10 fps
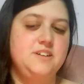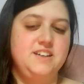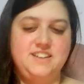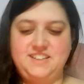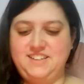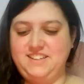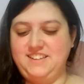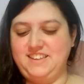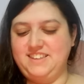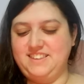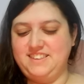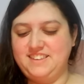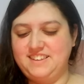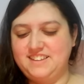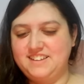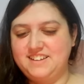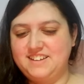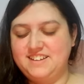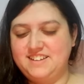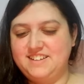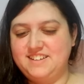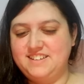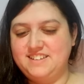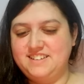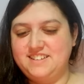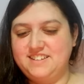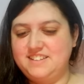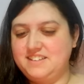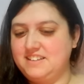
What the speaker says: [no speech]